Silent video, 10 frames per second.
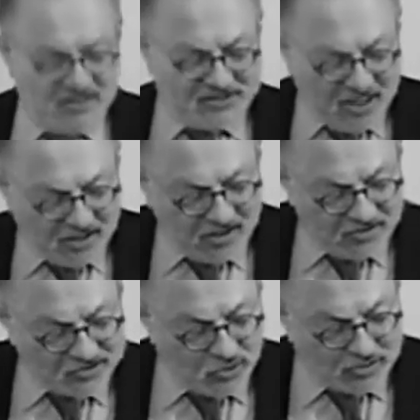Stick
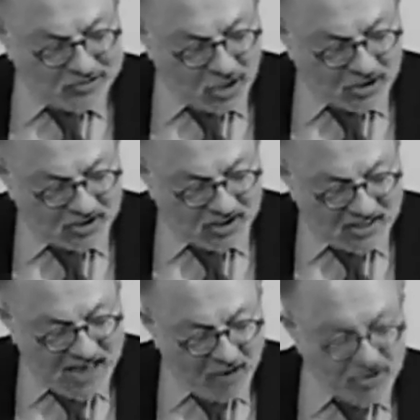you as soon as look at you.
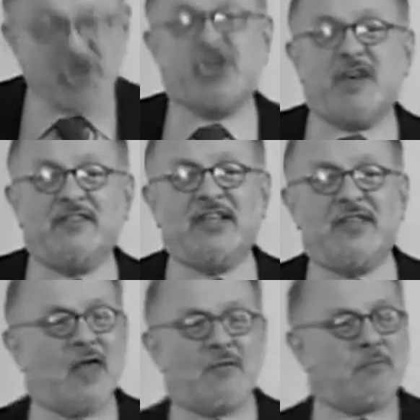They carry shivs
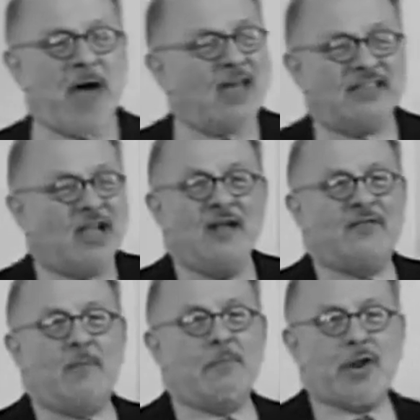in their pants,
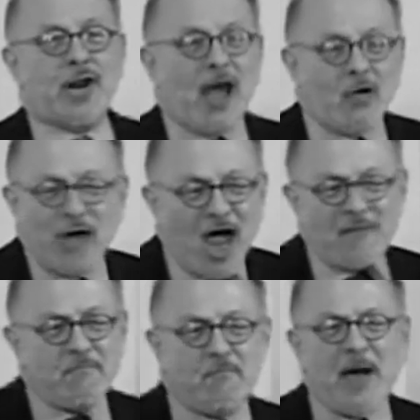the
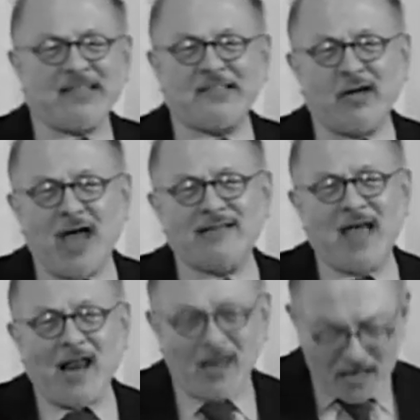brown-eyed bastard
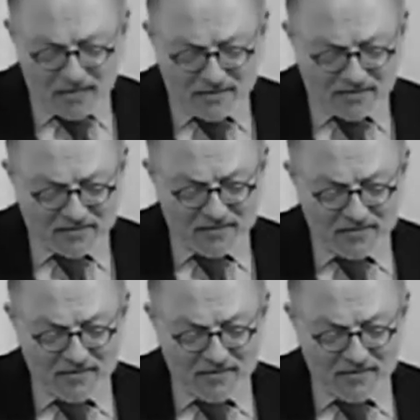Italians.